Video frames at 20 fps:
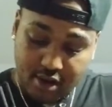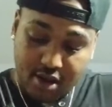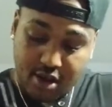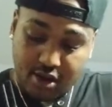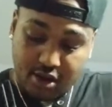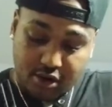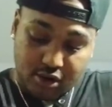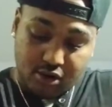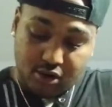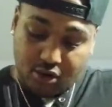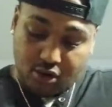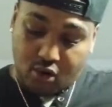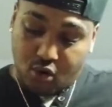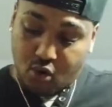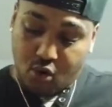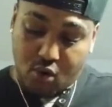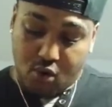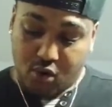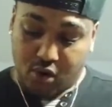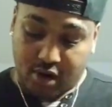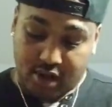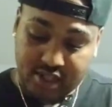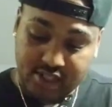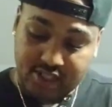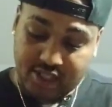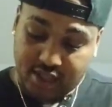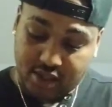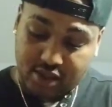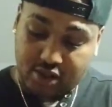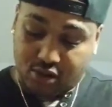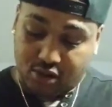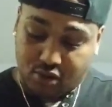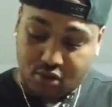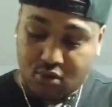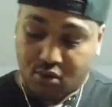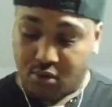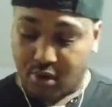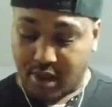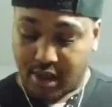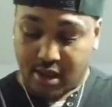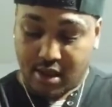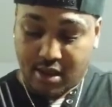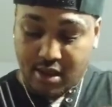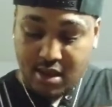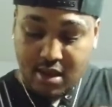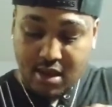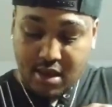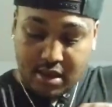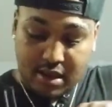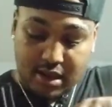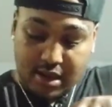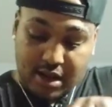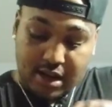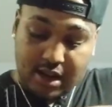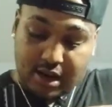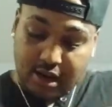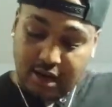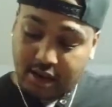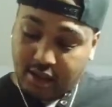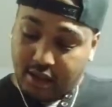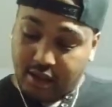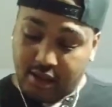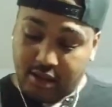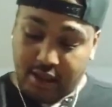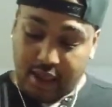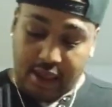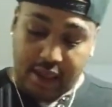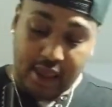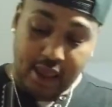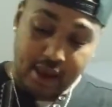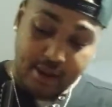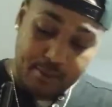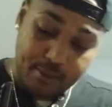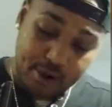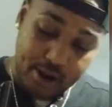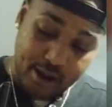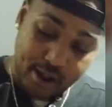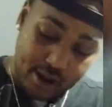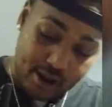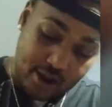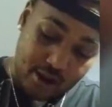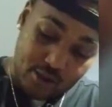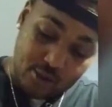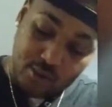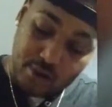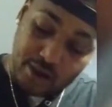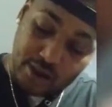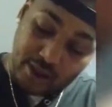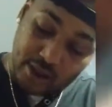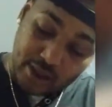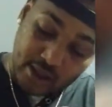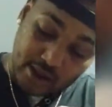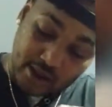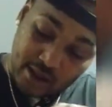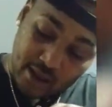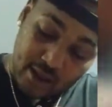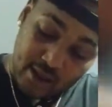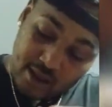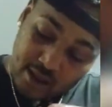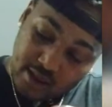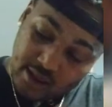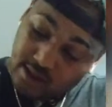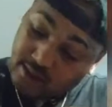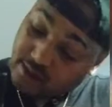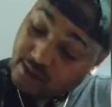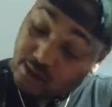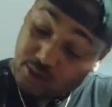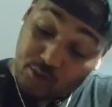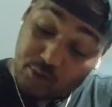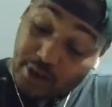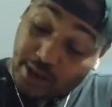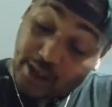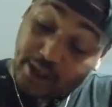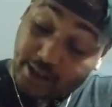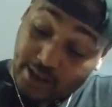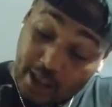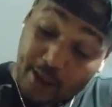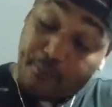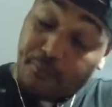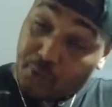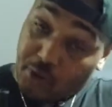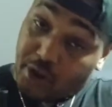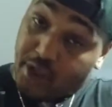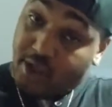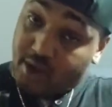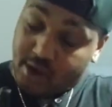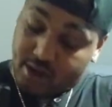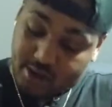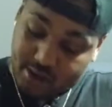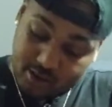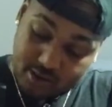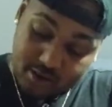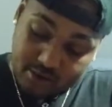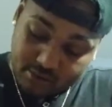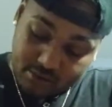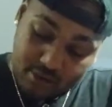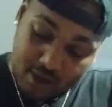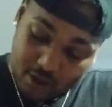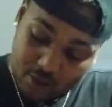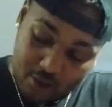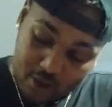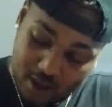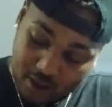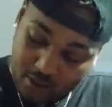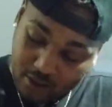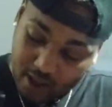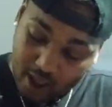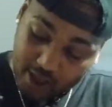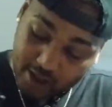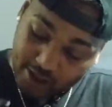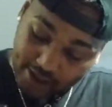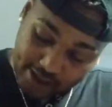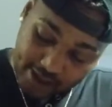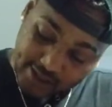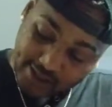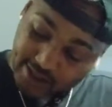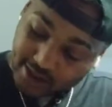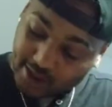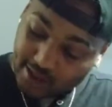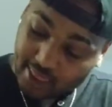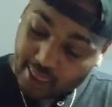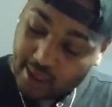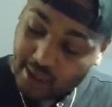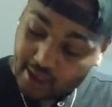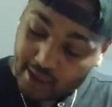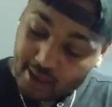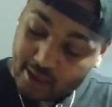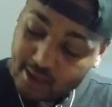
you know, the oil to seep through and get it clean. The hammer there, you want to hit that pretty good though. I can't say that.